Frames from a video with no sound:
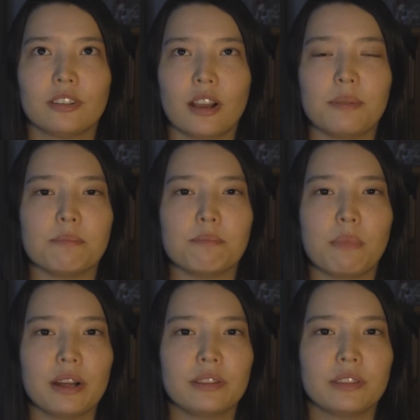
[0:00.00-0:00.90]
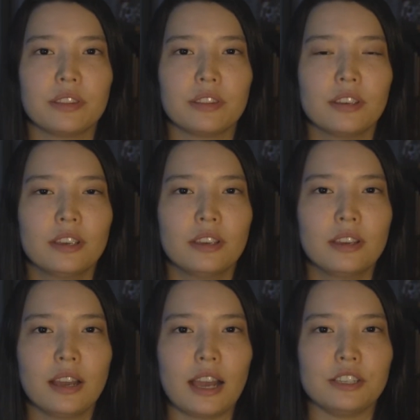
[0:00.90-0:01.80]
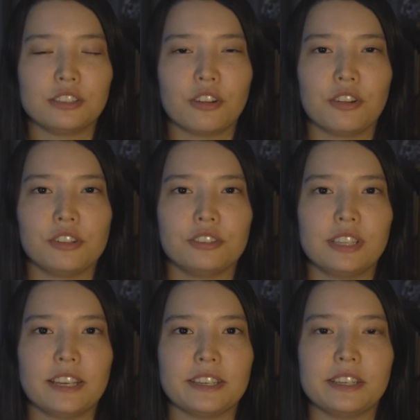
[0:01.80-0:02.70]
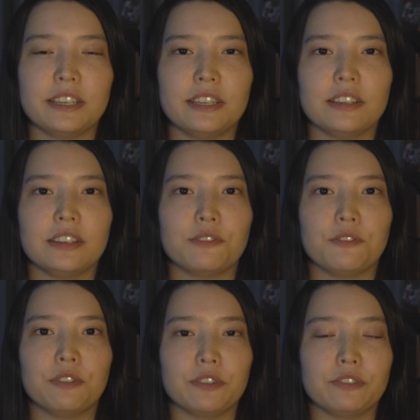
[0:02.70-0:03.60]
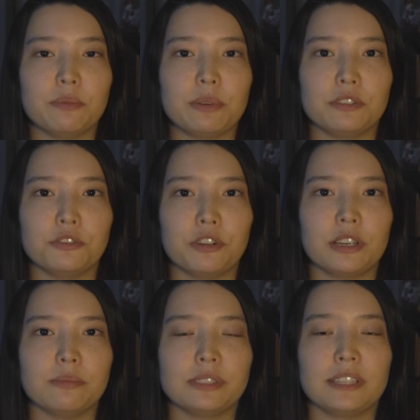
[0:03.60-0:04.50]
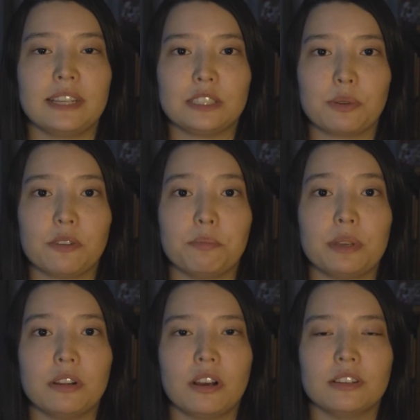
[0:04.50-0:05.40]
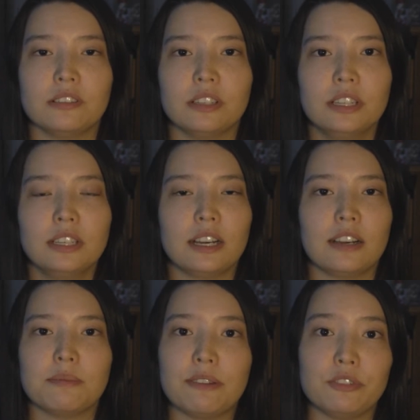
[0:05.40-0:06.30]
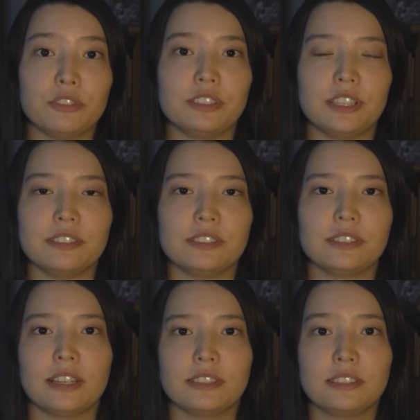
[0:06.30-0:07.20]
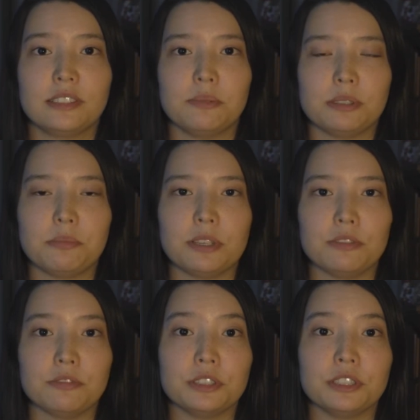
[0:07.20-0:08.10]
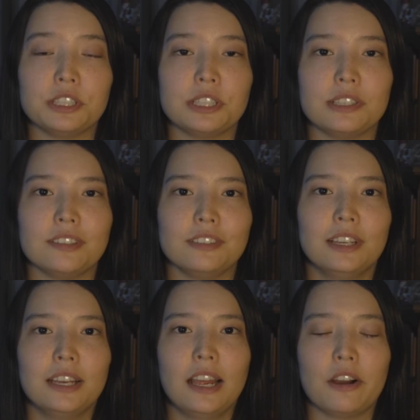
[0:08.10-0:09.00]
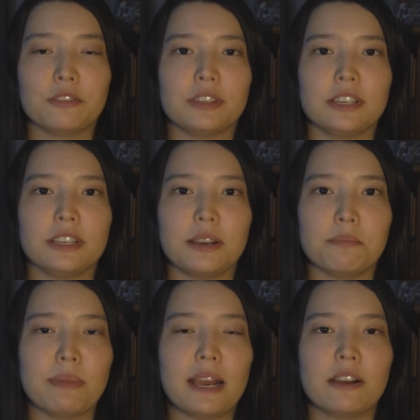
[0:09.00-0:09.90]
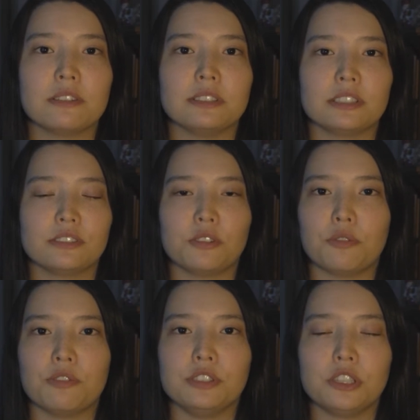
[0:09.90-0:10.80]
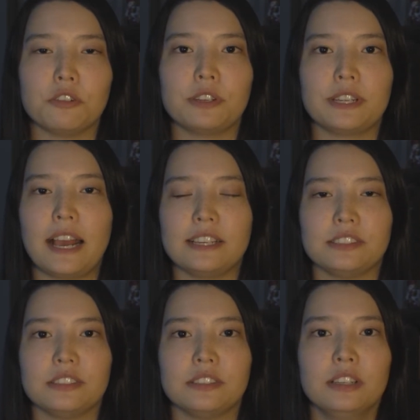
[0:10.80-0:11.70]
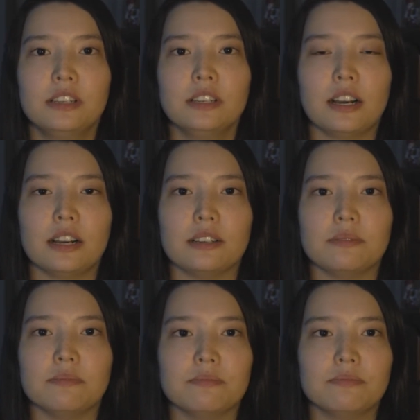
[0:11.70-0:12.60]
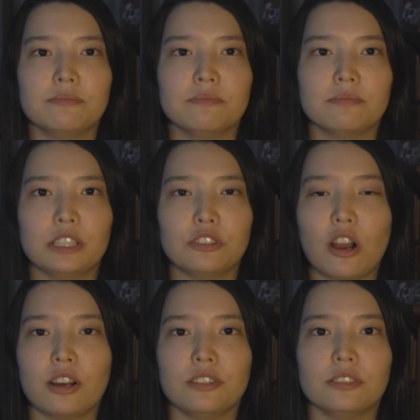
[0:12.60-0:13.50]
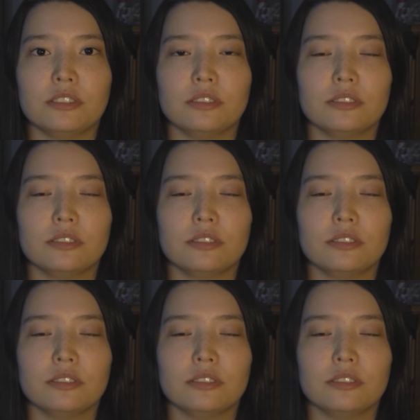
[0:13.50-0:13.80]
a month I started taking 50 milligrams, and that's what I've been on ever since. That seems to be a really good healthy amount. It doesn't overdo it. It hasn't gone